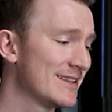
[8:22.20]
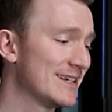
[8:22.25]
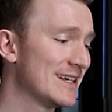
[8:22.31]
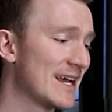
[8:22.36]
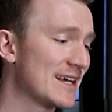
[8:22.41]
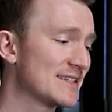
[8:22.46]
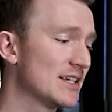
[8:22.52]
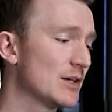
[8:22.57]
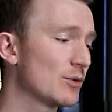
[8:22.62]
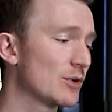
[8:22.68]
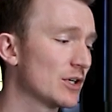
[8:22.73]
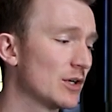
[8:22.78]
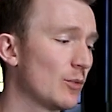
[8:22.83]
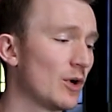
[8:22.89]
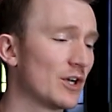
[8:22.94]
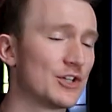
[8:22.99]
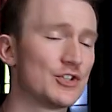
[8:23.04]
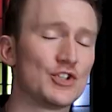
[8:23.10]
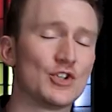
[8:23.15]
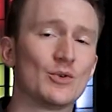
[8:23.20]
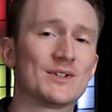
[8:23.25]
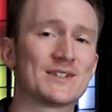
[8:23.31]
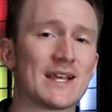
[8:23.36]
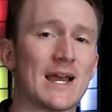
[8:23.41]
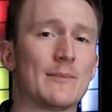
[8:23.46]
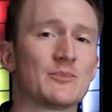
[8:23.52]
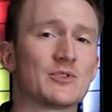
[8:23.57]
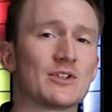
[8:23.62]
The next thing we're gonna wanna do
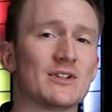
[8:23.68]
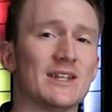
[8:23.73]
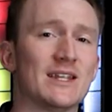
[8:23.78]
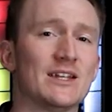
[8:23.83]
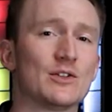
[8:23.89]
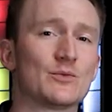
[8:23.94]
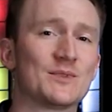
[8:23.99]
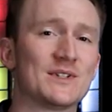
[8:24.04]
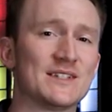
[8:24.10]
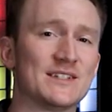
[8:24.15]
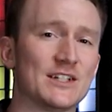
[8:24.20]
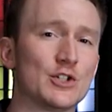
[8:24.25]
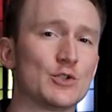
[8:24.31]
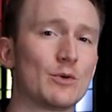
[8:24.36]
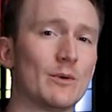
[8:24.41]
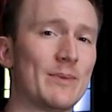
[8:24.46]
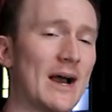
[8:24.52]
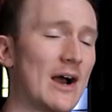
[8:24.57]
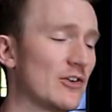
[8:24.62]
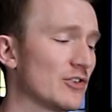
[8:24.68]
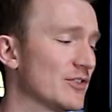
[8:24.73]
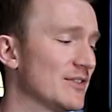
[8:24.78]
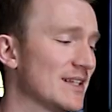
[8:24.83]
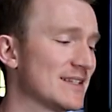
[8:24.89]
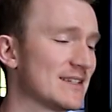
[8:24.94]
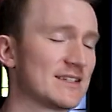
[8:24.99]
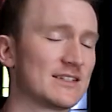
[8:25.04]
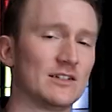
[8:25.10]
is empty any residual powder
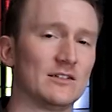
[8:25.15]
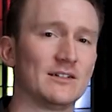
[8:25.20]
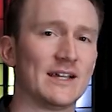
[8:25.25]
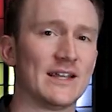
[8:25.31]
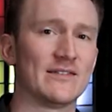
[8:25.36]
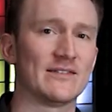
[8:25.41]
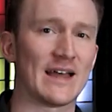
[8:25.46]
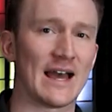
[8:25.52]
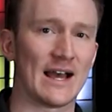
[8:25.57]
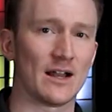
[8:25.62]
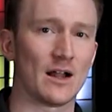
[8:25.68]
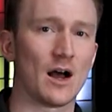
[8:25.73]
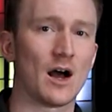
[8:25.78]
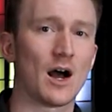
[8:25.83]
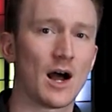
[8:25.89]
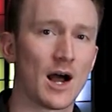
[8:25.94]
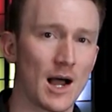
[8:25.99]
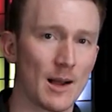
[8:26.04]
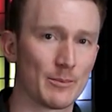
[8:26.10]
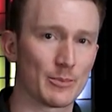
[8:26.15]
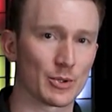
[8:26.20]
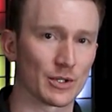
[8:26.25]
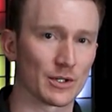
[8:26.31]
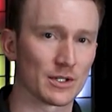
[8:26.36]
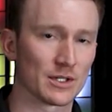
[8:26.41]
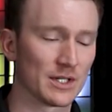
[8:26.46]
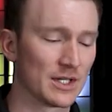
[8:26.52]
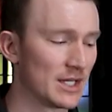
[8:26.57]
that's still in that hopper.